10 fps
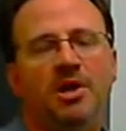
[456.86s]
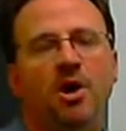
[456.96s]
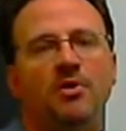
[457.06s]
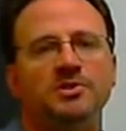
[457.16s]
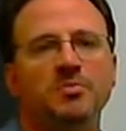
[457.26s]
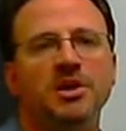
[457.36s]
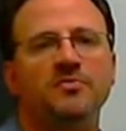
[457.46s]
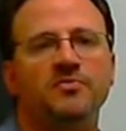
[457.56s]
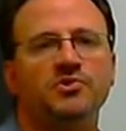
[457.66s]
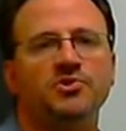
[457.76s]
pay all this
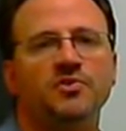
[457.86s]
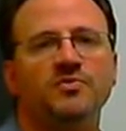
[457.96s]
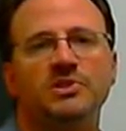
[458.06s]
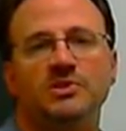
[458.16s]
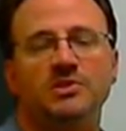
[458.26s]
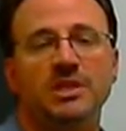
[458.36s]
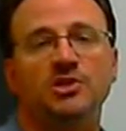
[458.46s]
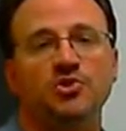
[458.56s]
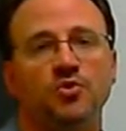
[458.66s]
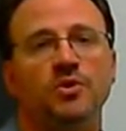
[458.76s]
money for services. And
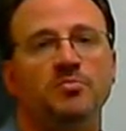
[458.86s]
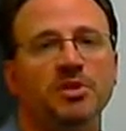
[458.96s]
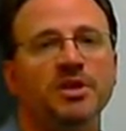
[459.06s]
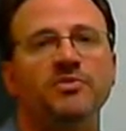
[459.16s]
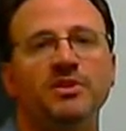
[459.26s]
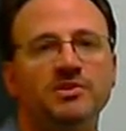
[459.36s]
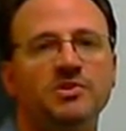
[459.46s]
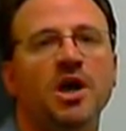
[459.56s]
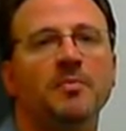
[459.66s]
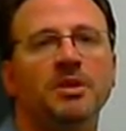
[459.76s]
they truly believed that
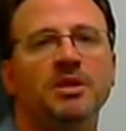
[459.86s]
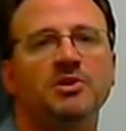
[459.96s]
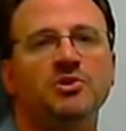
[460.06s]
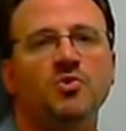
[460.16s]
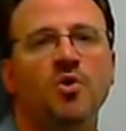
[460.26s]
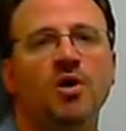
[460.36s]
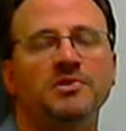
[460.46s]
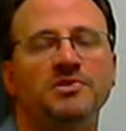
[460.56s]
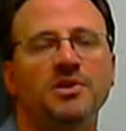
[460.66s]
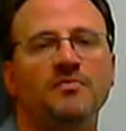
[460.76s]
this company could do all
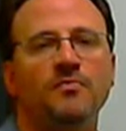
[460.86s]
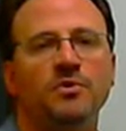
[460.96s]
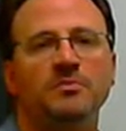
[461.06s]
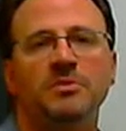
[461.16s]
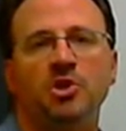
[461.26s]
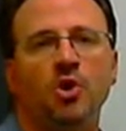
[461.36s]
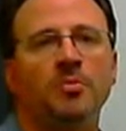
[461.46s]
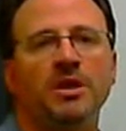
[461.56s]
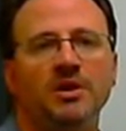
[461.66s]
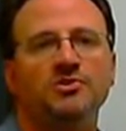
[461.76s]
the stuff for them that
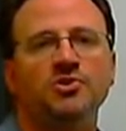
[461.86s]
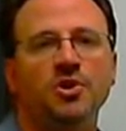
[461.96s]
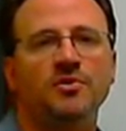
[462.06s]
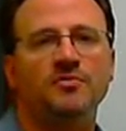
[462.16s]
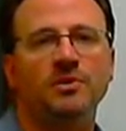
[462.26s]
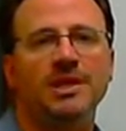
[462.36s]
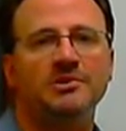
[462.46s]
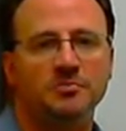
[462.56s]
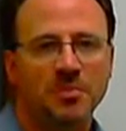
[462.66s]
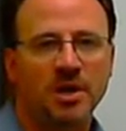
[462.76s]
nobody else could for
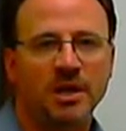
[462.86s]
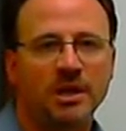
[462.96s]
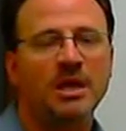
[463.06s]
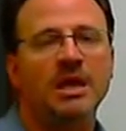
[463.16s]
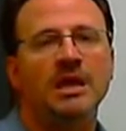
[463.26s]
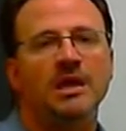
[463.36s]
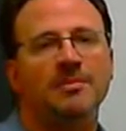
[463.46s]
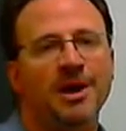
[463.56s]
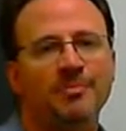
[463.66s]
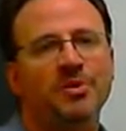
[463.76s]
less money.
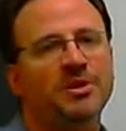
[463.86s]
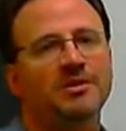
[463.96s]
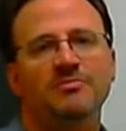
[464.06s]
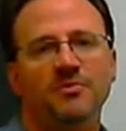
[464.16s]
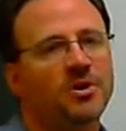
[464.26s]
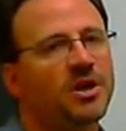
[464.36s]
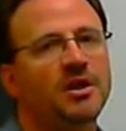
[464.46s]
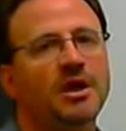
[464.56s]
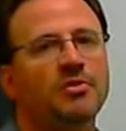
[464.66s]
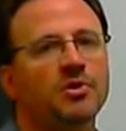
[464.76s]
In my opinion, very
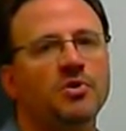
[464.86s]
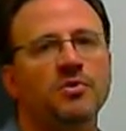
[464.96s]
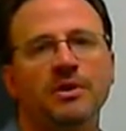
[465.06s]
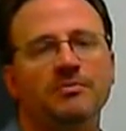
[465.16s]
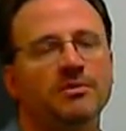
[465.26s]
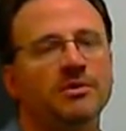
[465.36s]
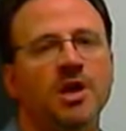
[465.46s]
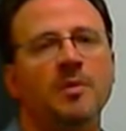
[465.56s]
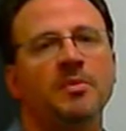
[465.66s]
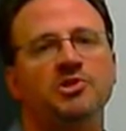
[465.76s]
unethical. The
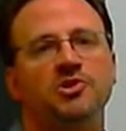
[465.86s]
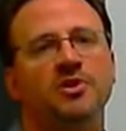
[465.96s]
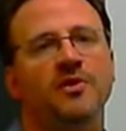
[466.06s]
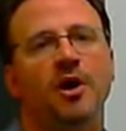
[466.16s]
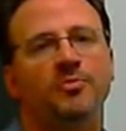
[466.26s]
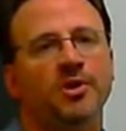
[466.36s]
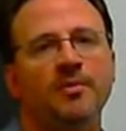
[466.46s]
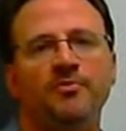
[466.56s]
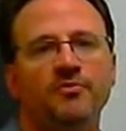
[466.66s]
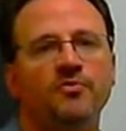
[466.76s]
company should have helped
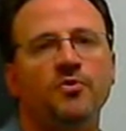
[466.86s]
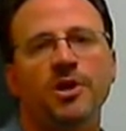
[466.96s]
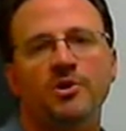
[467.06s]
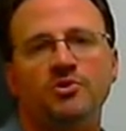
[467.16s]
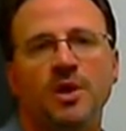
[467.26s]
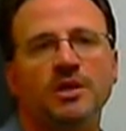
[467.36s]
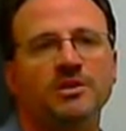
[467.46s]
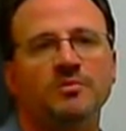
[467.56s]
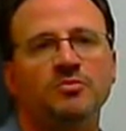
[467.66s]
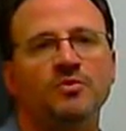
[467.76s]
them for free or
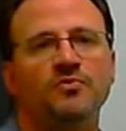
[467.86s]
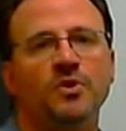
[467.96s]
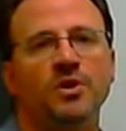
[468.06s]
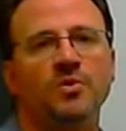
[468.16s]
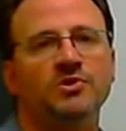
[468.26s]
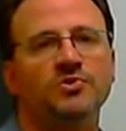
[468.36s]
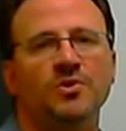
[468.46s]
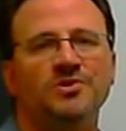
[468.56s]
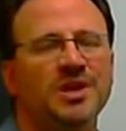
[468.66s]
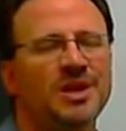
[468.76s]
directed them to a free
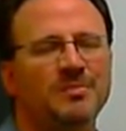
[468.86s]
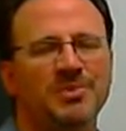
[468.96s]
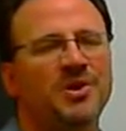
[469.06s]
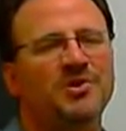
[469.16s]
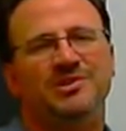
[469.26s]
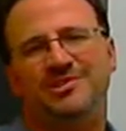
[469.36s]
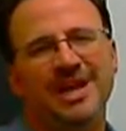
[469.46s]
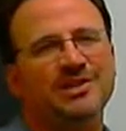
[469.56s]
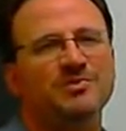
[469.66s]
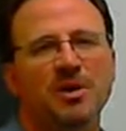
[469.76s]
resource. But don't
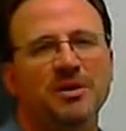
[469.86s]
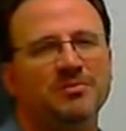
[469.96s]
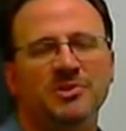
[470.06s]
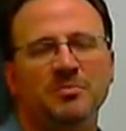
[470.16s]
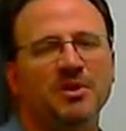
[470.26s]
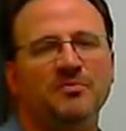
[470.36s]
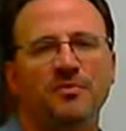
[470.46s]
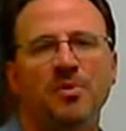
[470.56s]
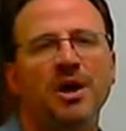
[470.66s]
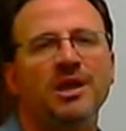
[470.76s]
ask somebody
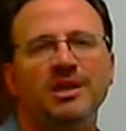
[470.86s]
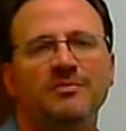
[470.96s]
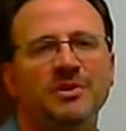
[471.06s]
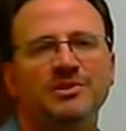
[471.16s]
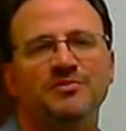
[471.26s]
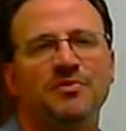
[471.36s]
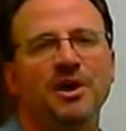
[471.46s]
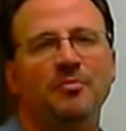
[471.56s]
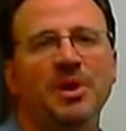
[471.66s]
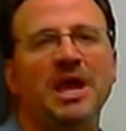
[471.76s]
for money if they just
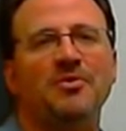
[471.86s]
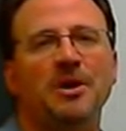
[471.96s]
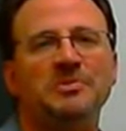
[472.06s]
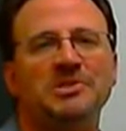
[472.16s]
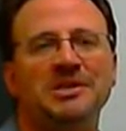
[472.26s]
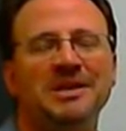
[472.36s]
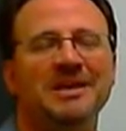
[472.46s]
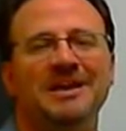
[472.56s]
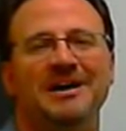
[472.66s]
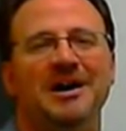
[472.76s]
filed
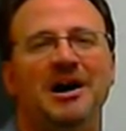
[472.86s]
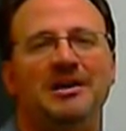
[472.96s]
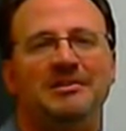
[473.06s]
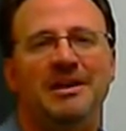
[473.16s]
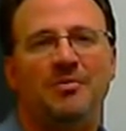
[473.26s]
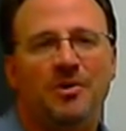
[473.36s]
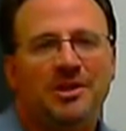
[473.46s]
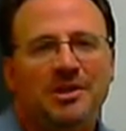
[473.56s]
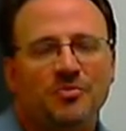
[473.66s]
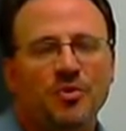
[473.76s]
bankruptcy. What
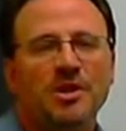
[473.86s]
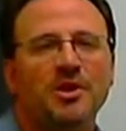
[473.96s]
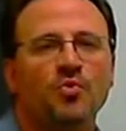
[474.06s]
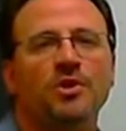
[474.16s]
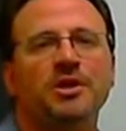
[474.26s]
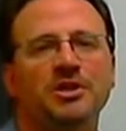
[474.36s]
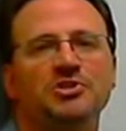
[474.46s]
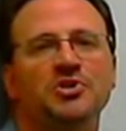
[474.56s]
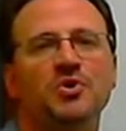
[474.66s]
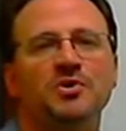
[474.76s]
are they really
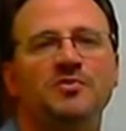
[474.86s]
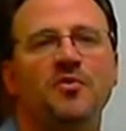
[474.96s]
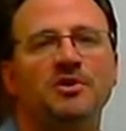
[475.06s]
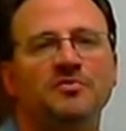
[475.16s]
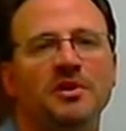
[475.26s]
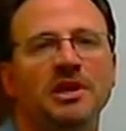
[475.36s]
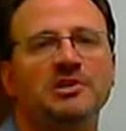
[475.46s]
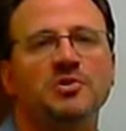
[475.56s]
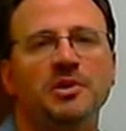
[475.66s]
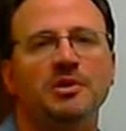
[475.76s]
going to do as far as
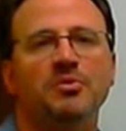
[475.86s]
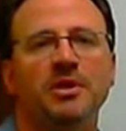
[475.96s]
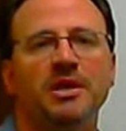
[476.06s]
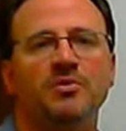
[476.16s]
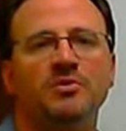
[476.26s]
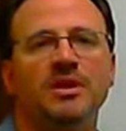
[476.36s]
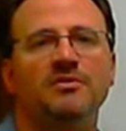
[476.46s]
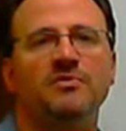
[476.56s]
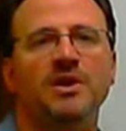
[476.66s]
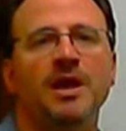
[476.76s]
financial aid planning with
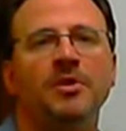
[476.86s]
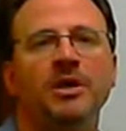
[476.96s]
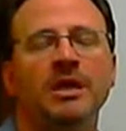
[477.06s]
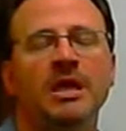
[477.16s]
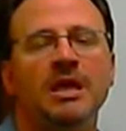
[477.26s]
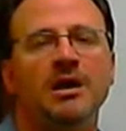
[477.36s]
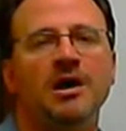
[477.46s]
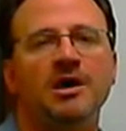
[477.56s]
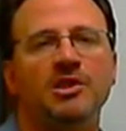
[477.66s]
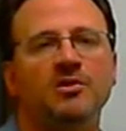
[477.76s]
that family?
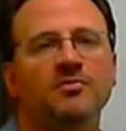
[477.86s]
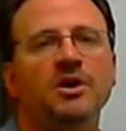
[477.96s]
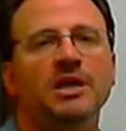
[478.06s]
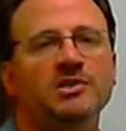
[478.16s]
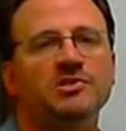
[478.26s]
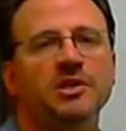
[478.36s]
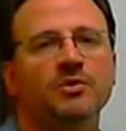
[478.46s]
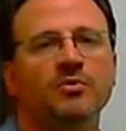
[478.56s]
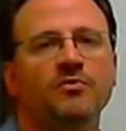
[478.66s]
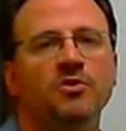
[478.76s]
They could very
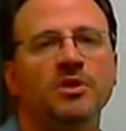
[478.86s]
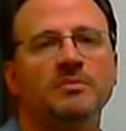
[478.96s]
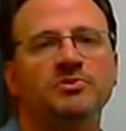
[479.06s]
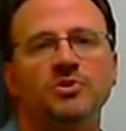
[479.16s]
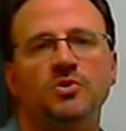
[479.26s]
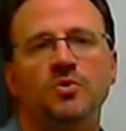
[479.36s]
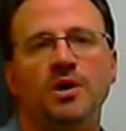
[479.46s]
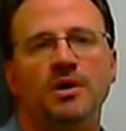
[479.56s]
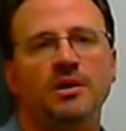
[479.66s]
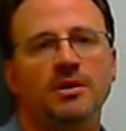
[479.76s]
easily refer them to
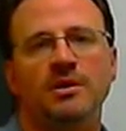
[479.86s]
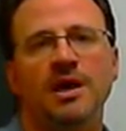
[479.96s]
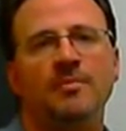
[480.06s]
a